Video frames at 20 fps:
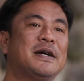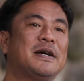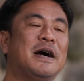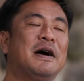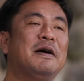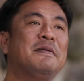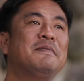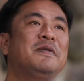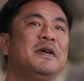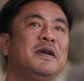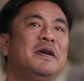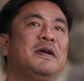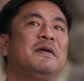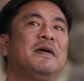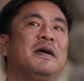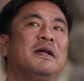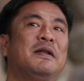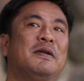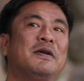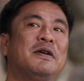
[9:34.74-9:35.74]
Come
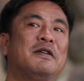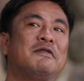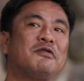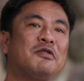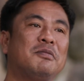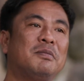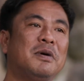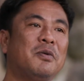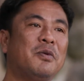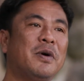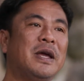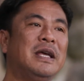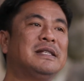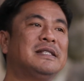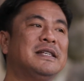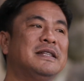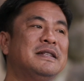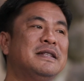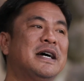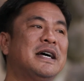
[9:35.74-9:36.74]
here and learn from our
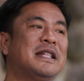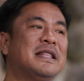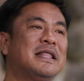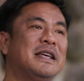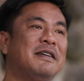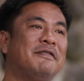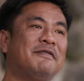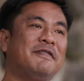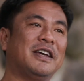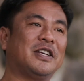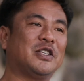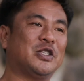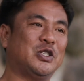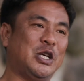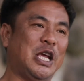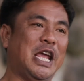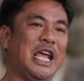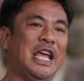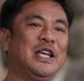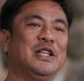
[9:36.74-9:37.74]
ways and not affect
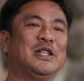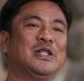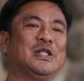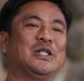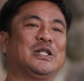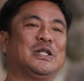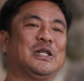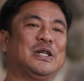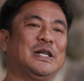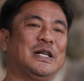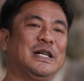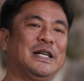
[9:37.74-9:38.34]
change.